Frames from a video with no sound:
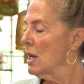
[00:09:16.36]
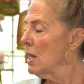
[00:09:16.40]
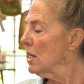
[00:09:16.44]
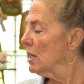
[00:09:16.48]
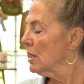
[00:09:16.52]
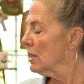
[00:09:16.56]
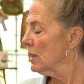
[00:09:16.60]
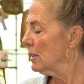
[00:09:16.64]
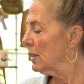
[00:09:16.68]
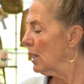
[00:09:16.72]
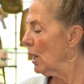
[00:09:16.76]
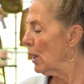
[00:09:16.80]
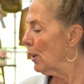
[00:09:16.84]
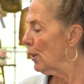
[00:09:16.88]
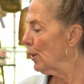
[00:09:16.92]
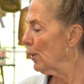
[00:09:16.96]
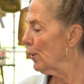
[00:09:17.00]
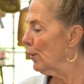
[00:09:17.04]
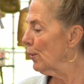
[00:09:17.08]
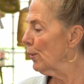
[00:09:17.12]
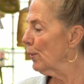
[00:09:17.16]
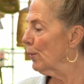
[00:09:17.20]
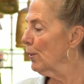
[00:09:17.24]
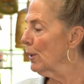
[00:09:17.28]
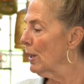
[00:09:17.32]

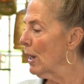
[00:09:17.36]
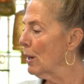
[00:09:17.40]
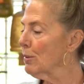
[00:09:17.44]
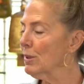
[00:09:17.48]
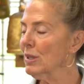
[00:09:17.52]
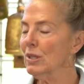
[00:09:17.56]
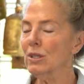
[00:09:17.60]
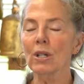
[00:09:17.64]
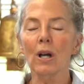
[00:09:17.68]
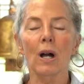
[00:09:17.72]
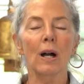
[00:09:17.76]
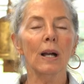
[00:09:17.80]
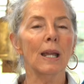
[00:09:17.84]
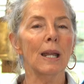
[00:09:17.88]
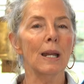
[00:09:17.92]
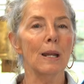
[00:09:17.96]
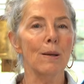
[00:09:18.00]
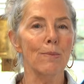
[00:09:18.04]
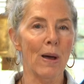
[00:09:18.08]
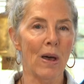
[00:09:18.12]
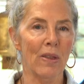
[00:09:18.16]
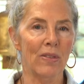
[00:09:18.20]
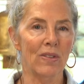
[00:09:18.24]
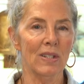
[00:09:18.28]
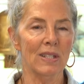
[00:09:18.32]
So when I was talking
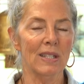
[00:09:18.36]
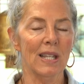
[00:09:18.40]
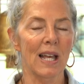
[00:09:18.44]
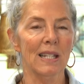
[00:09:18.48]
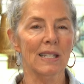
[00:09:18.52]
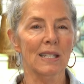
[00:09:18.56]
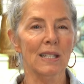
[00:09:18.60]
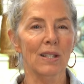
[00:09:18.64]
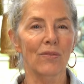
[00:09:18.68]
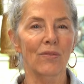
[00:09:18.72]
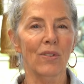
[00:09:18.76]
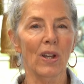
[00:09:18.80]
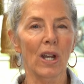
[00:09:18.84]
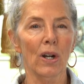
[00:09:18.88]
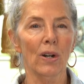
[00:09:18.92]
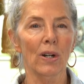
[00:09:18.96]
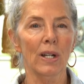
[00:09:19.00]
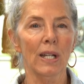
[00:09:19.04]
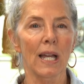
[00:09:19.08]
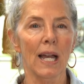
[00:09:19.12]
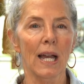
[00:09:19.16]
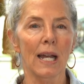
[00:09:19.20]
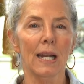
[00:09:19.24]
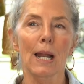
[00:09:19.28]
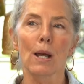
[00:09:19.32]
about the
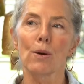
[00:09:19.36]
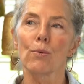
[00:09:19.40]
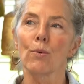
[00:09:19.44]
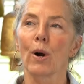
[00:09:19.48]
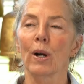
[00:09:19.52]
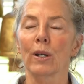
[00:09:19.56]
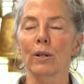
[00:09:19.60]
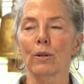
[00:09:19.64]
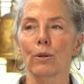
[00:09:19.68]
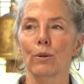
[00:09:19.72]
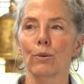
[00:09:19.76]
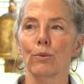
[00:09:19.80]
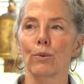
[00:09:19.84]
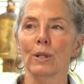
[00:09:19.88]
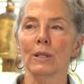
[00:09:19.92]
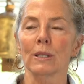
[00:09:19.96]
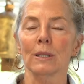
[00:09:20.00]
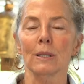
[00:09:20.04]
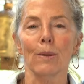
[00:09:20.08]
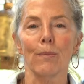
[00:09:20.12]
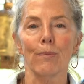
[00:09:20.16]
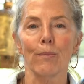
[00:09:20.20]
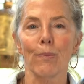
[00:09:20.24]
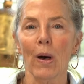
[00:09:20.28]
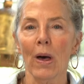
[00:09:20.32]
Sansevieria, and I water it once
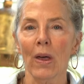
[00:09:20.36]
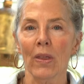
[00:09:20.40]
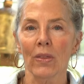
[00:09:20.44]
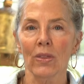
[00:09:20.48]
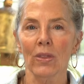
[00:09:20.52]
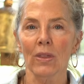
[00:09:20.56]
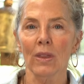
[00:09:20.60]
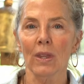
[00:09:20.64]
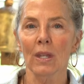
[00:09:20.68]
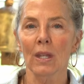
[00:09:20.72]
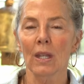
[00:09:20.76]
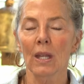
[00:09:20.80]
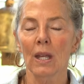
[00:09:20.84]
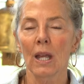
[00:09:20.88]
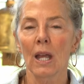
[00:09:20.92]
a month,